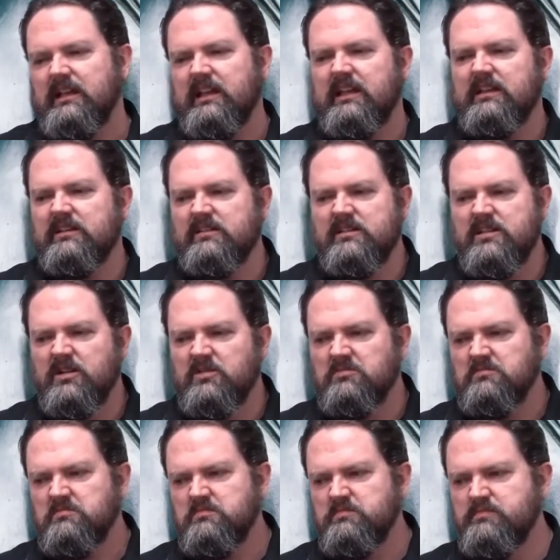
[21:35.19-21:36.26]
and you
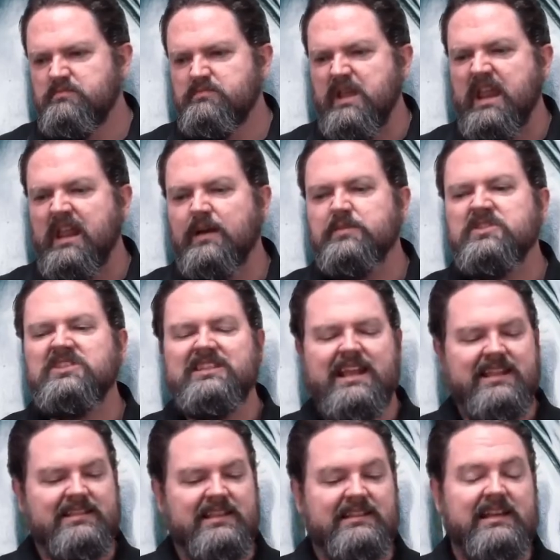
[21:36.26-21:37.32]
know, being
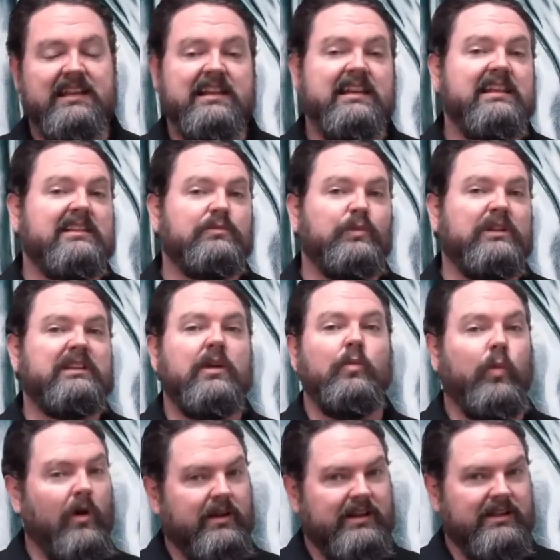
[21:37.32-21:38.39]
upset that they didn't get what they
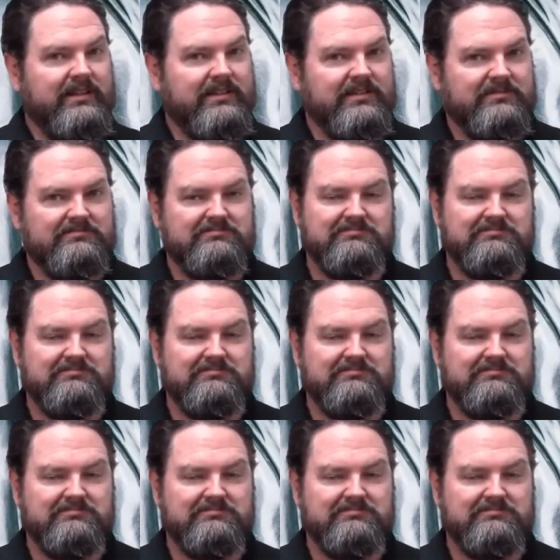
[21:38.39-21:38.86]
wanted.